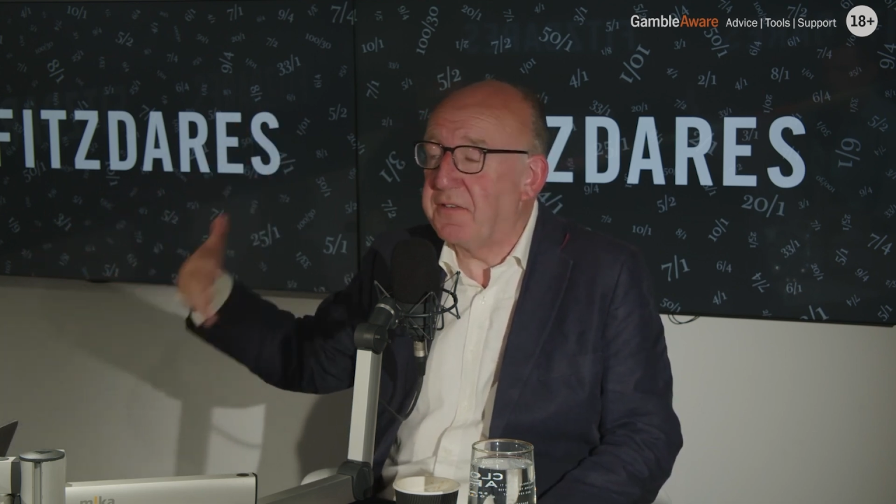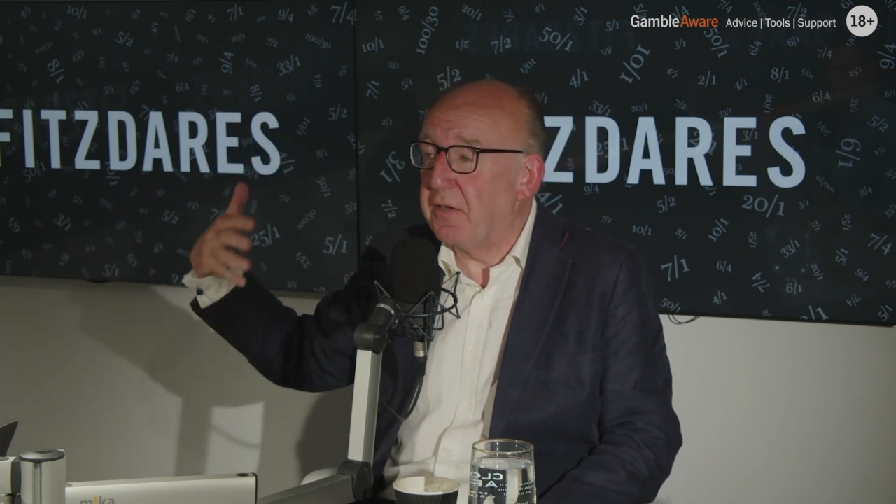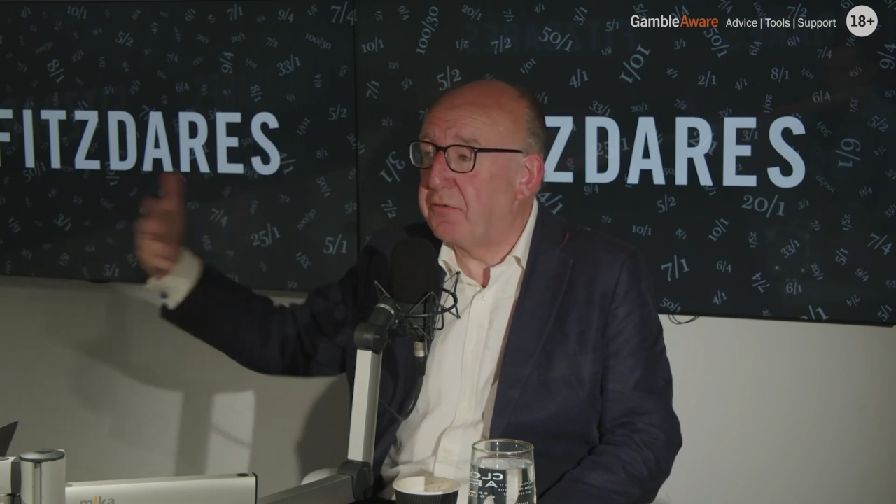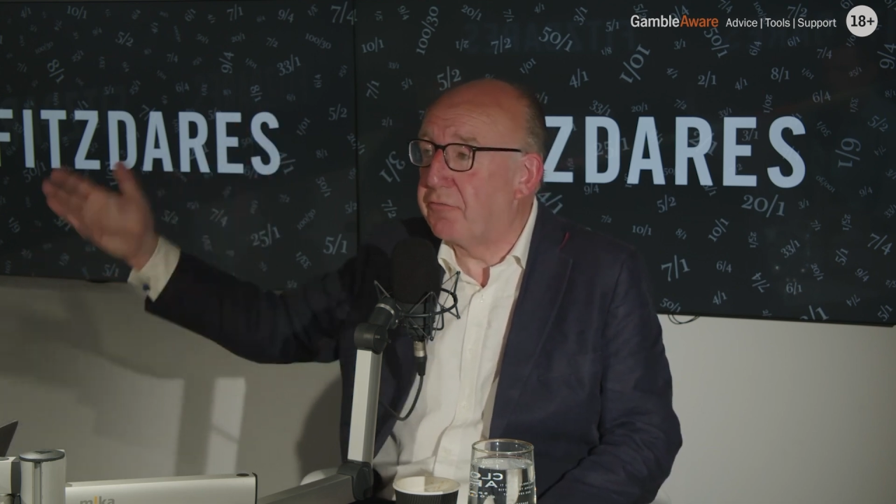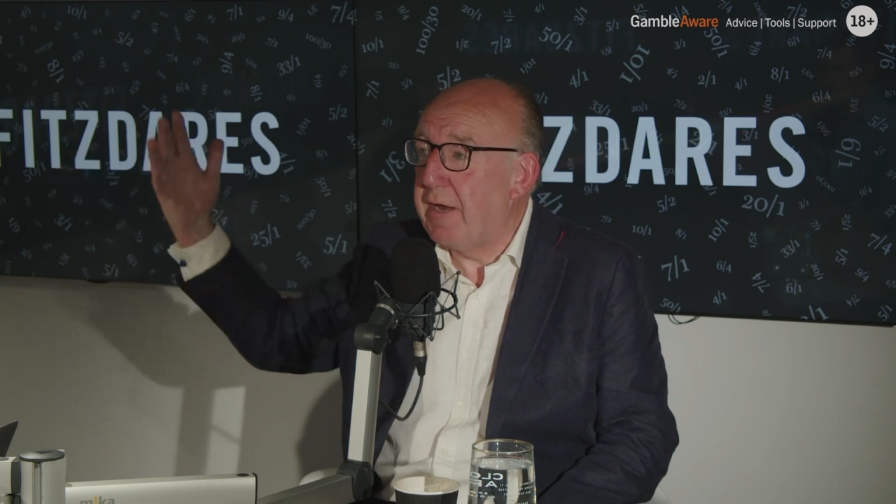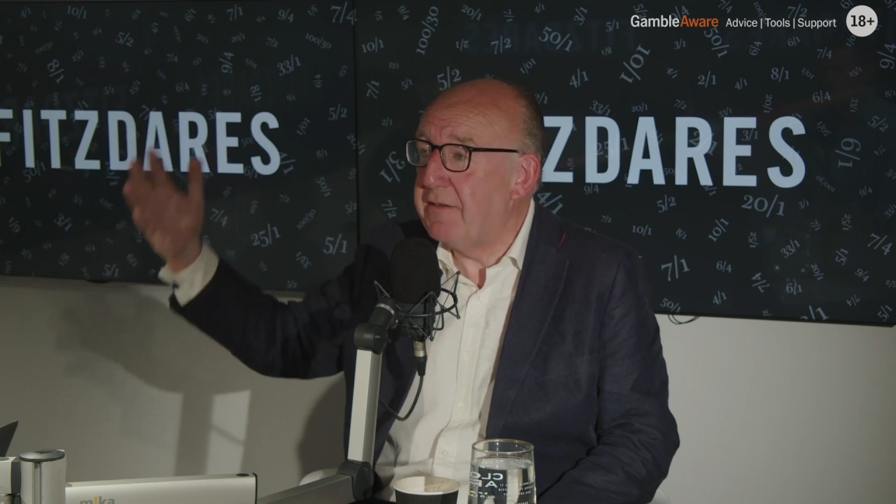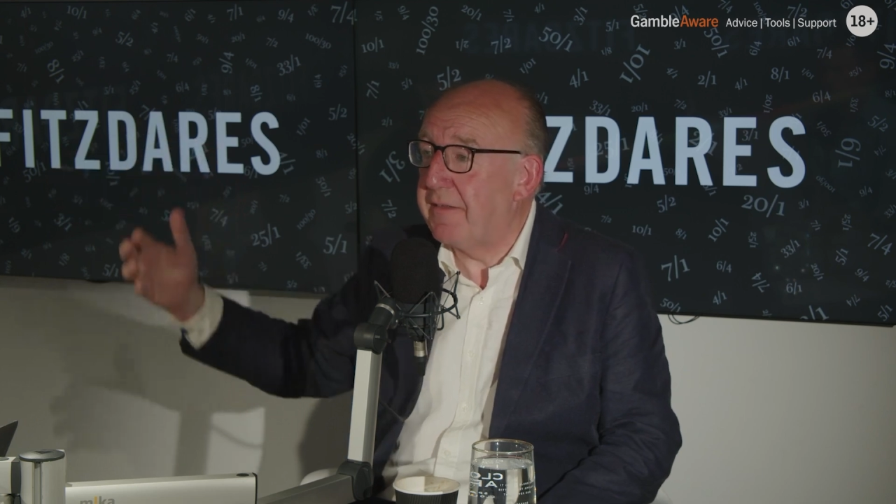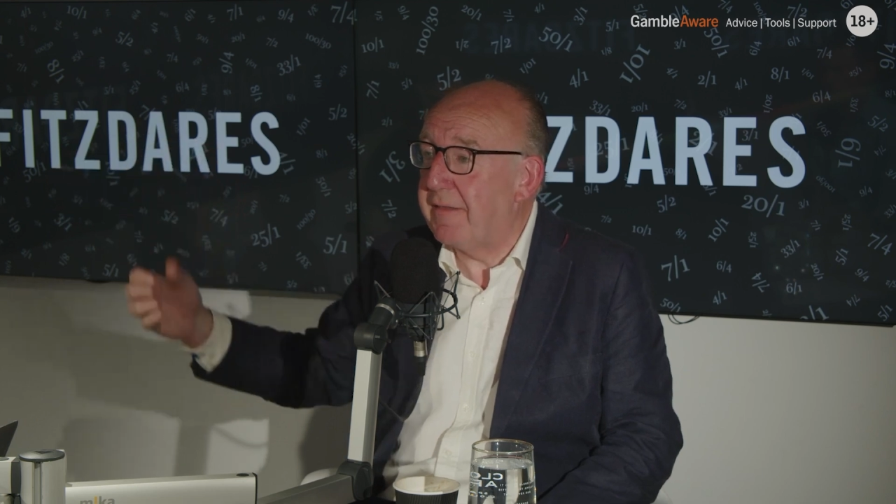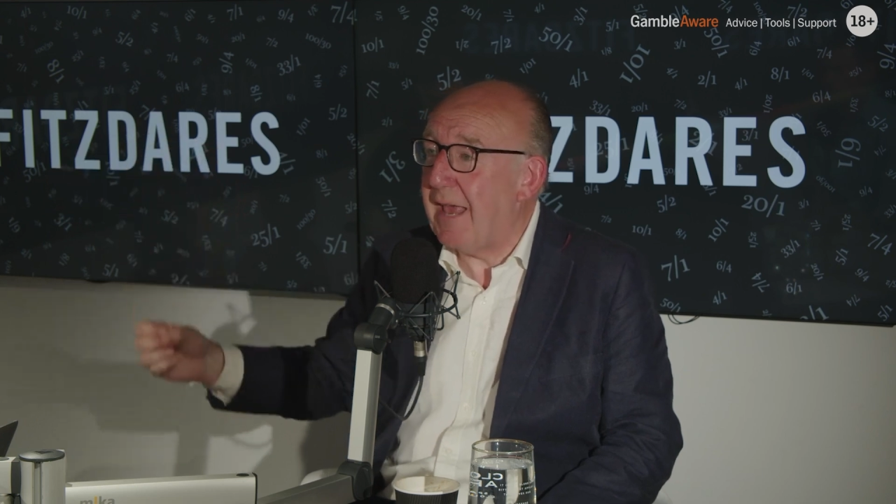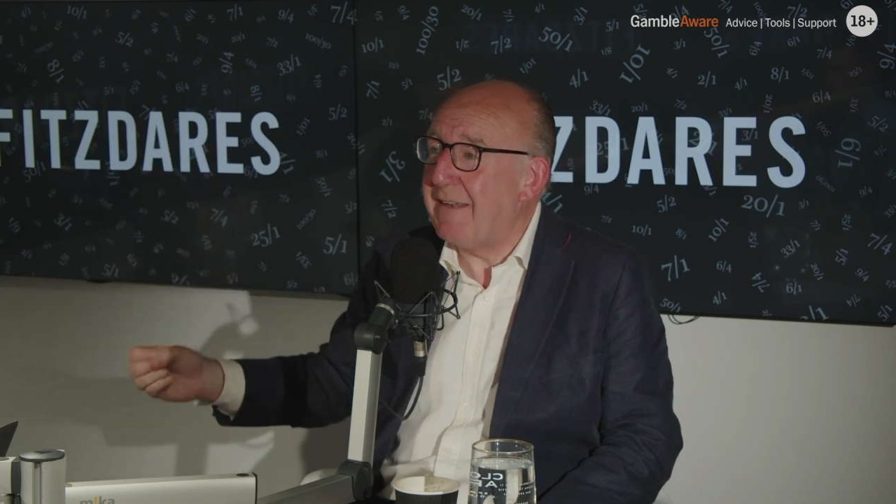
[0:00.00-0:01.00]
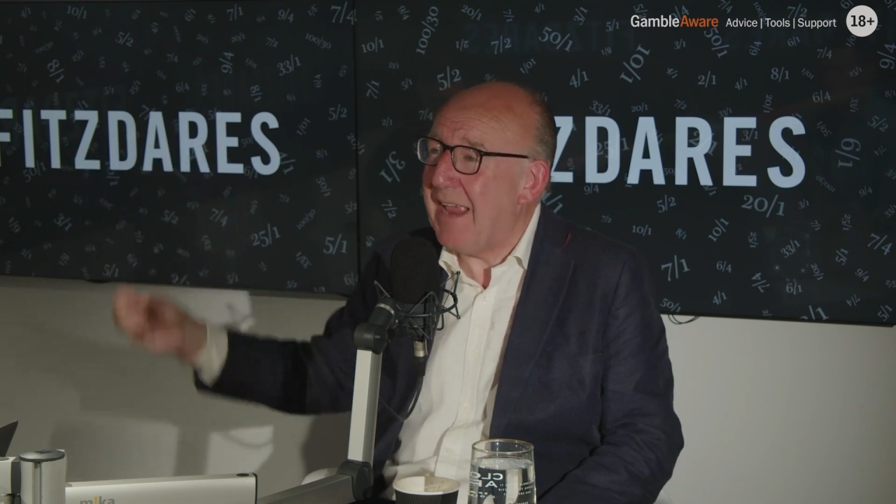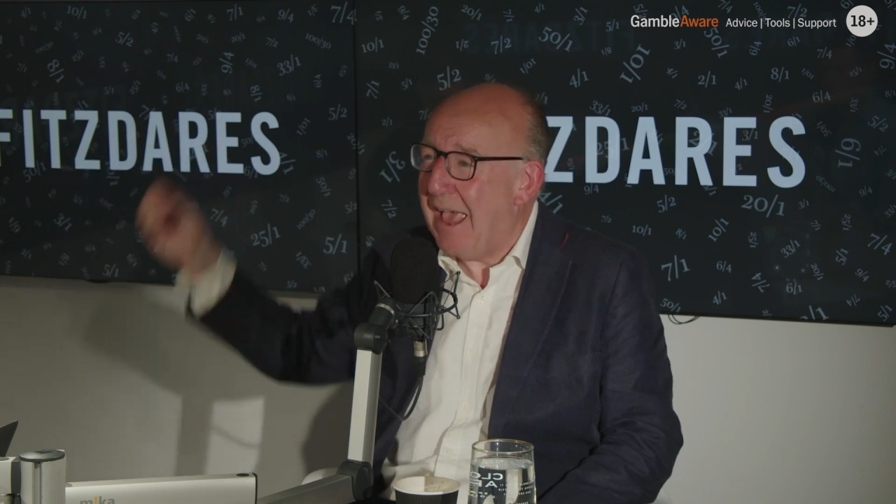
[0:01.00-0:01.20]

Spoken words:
so straight to the Dante,